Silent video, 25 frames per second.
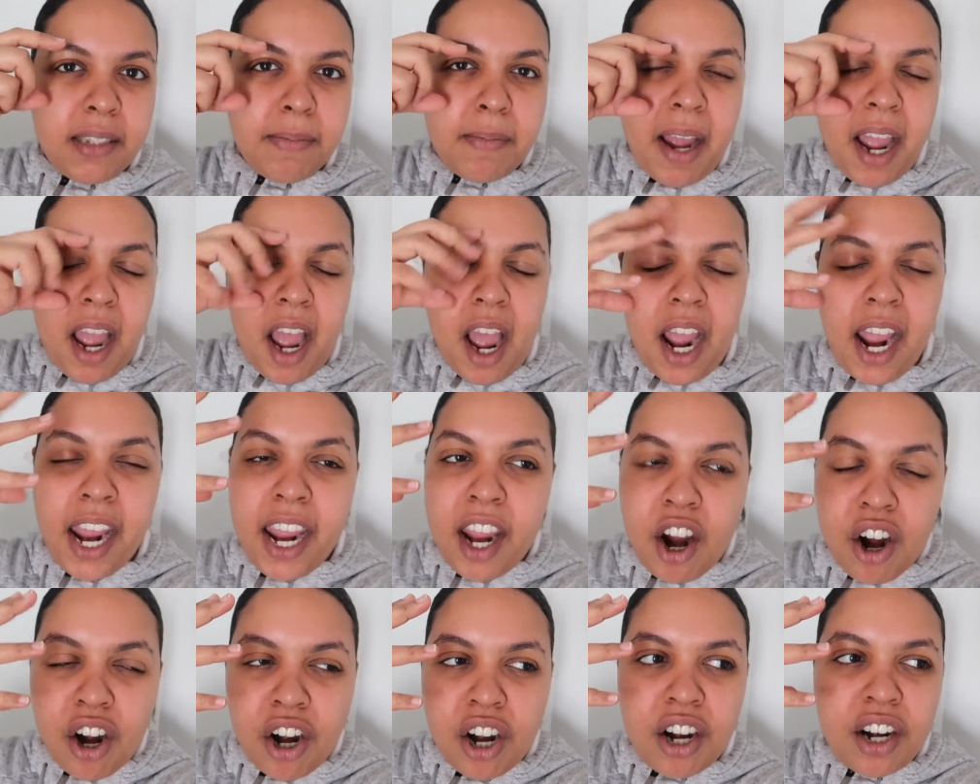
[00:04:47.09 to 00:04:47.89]
My
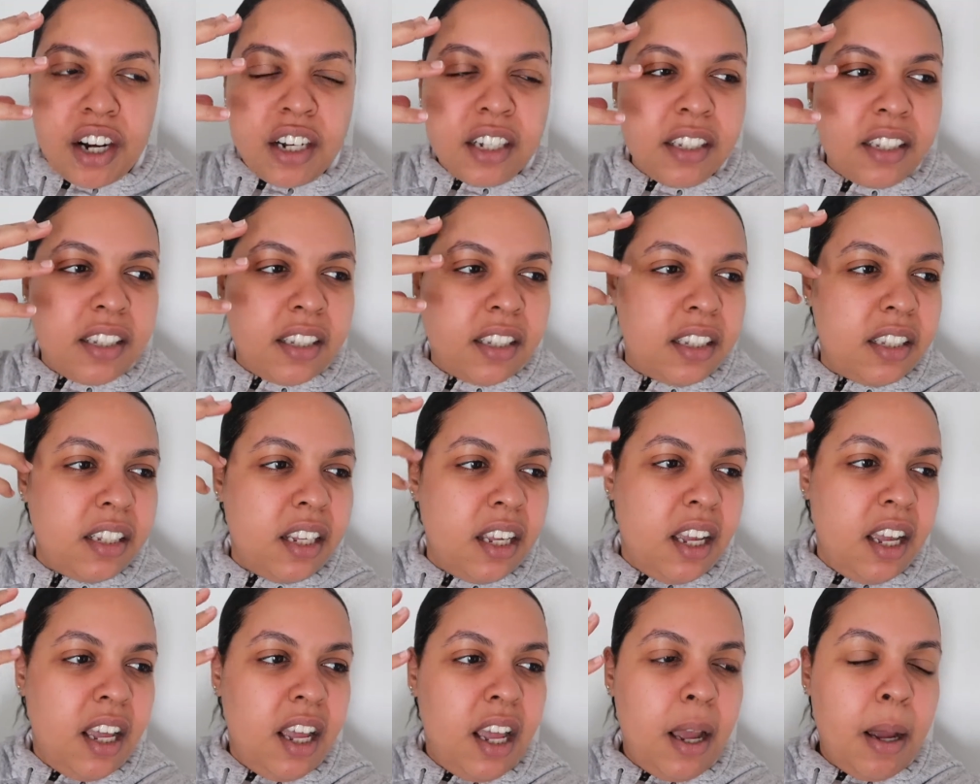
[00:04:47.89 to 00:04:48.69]
eye hurts,
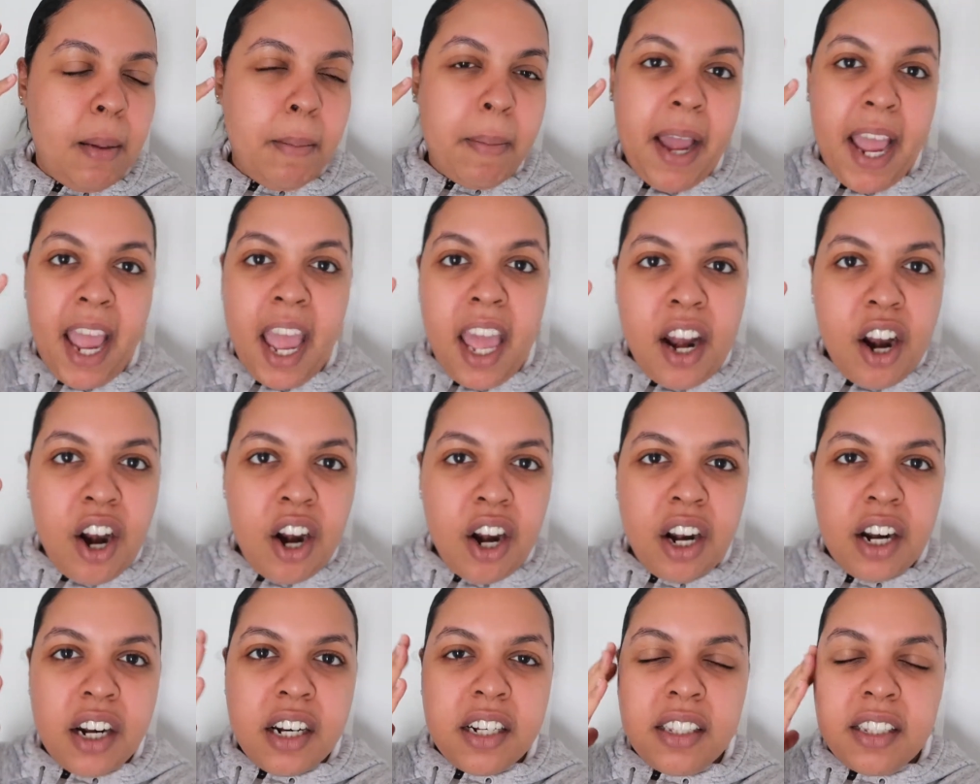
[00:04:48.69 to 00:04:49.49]
my head
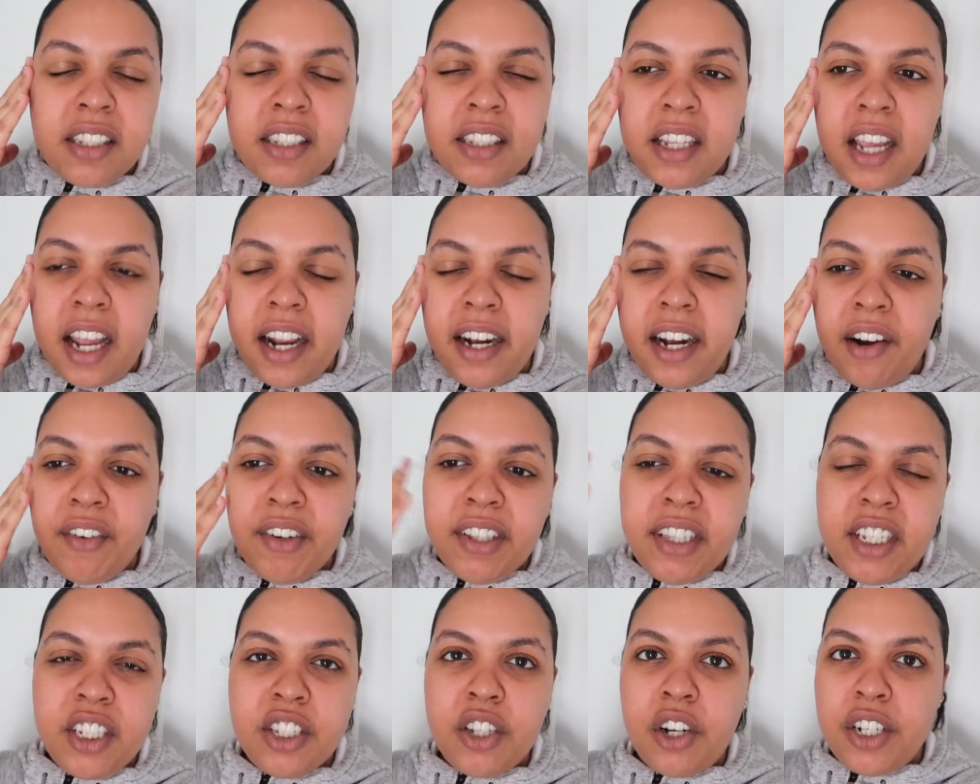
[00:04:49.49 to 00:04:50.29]
hurts, and
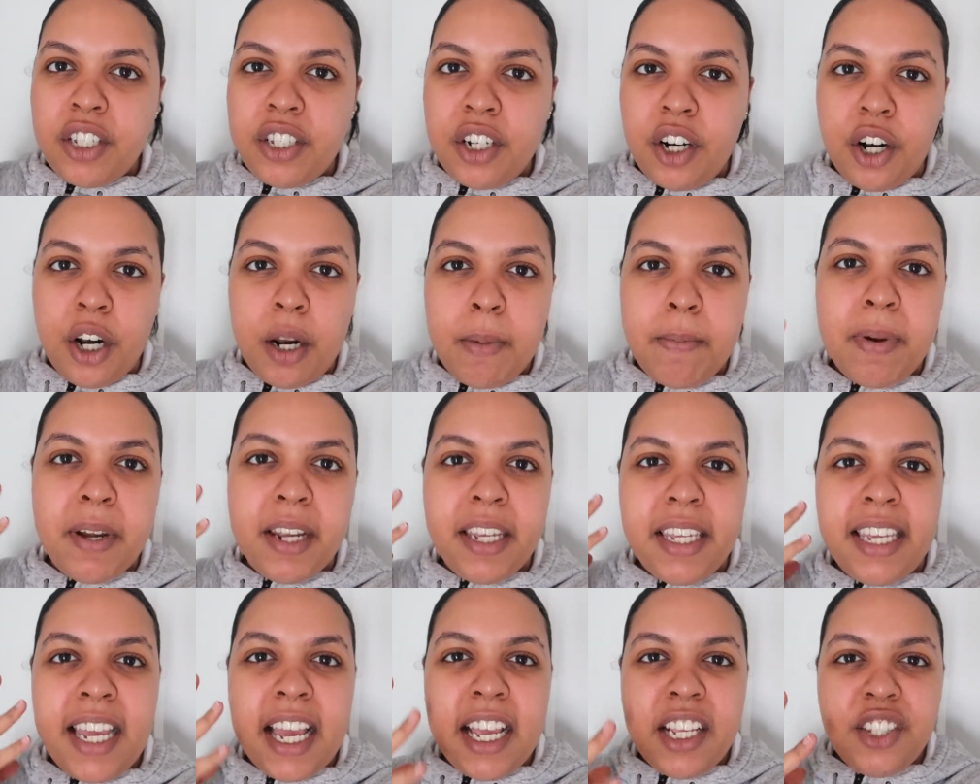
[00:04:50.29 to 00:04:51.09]
everything starts to hurt.
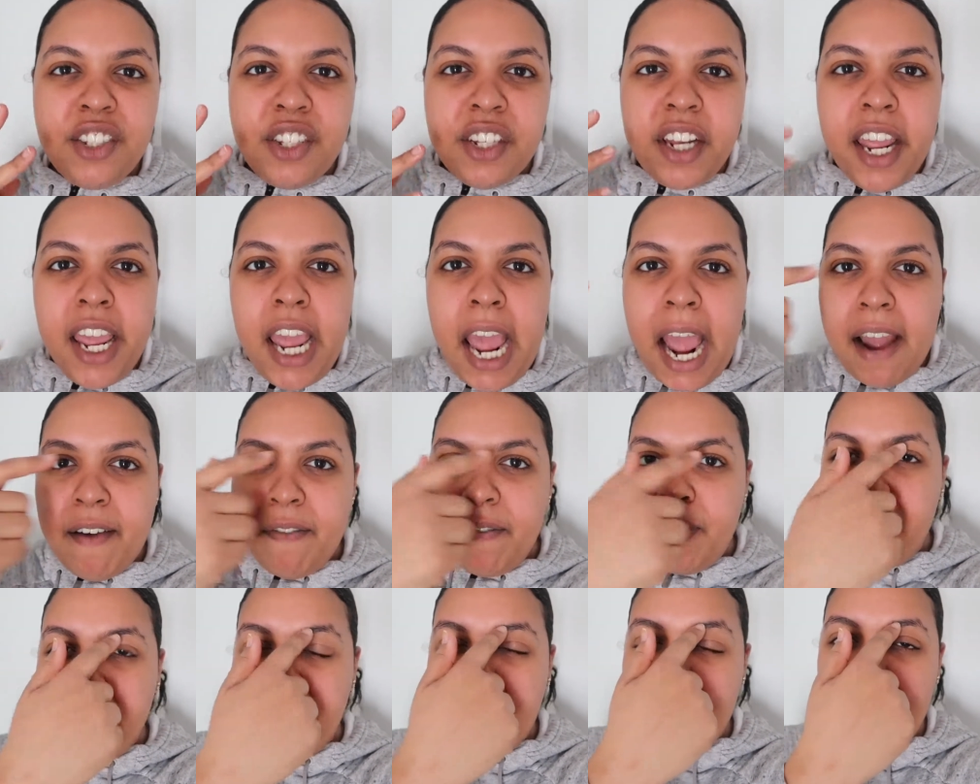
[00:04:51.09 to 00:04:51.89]
But yesterday, I
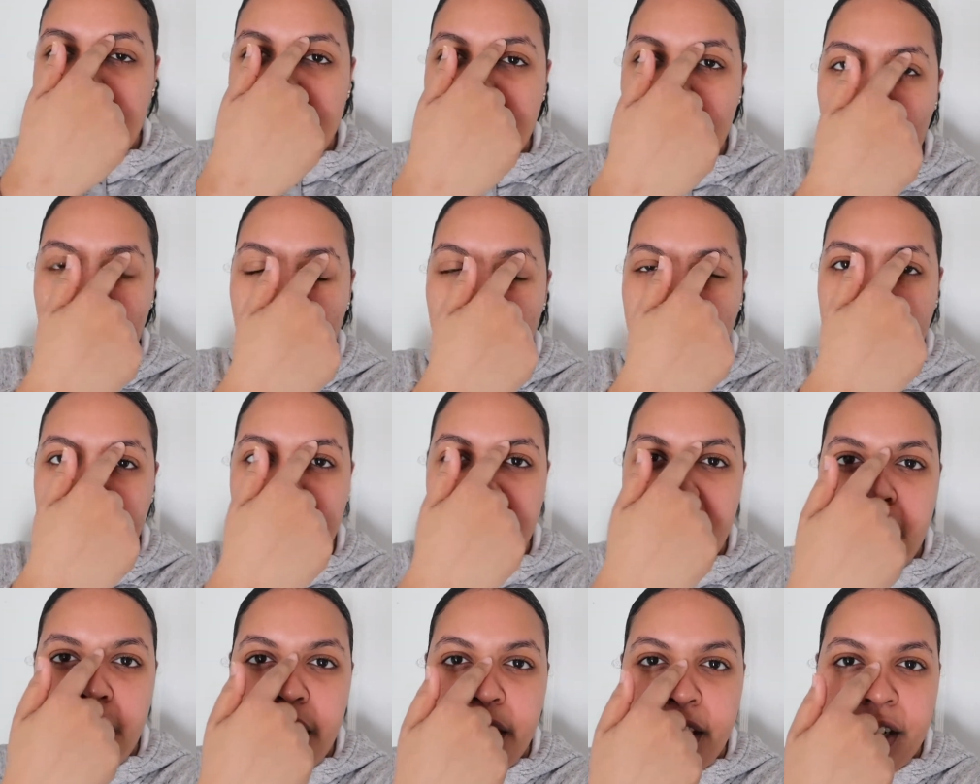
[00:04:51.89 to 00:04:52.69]
felt it like all
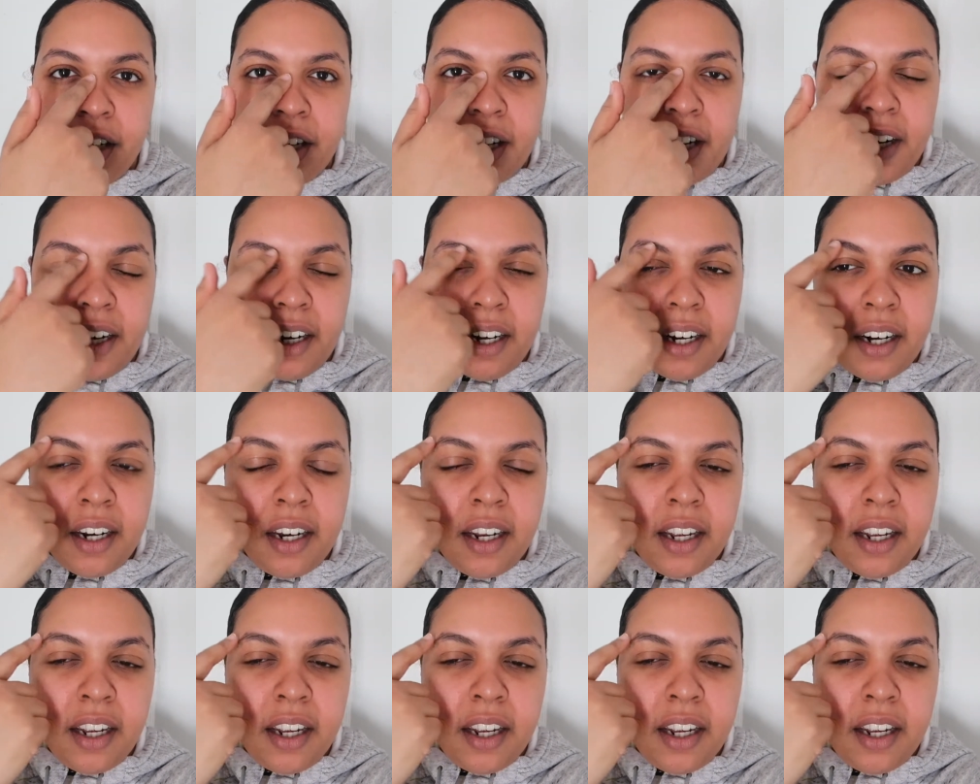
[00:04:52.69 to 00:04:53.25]
here.